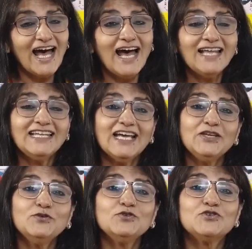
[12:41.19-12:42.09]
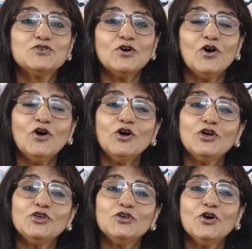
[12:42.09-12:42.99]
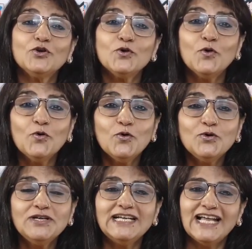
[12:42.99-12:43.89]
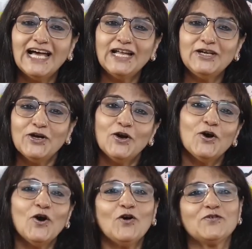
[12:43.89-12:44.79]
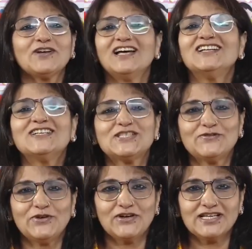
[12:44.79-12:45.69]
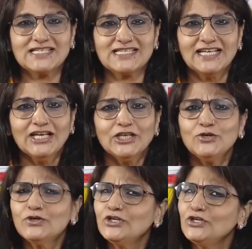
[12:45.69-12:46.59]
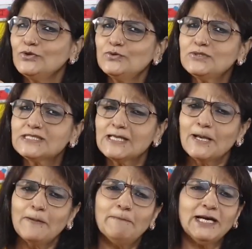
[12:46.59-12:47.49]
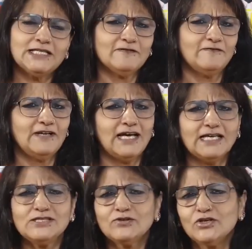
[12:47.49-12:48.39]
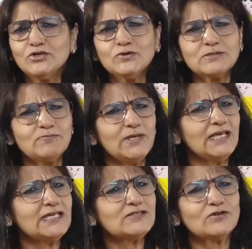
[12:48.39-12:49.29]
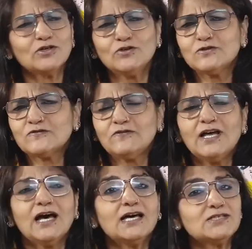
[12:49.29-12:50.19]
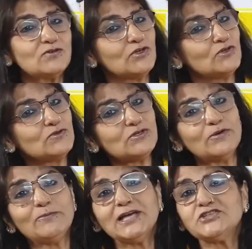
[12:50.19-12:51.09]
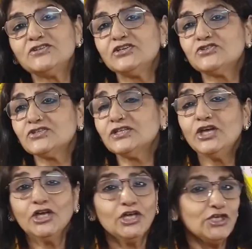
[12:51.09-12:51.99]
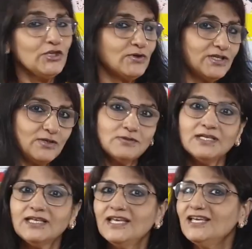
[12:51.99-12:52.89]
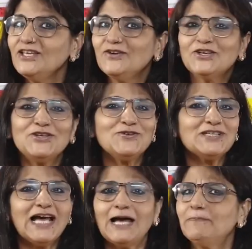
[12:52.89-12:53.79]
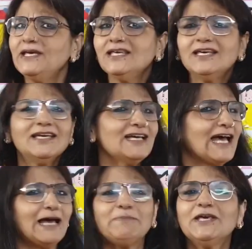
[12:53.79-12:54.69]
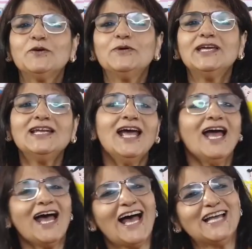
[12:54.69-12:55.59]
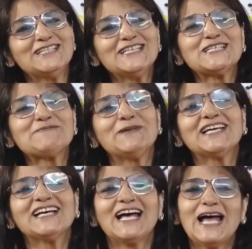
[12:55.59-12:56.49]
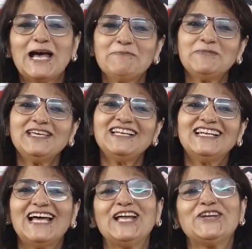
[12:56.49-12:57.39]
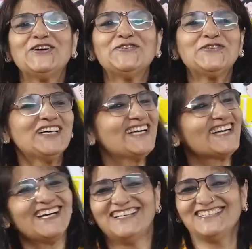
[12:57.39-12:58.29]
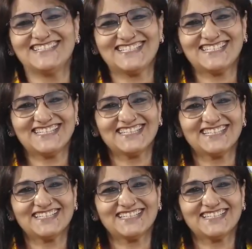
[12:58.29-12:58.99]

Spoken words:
And can you draw your own land of colors for us? You can use butterflies, you can use bees, you can use flowers, you can use your imagination, you can use a king, you can use a happy king, a happy queen, and just make a happy land of colors.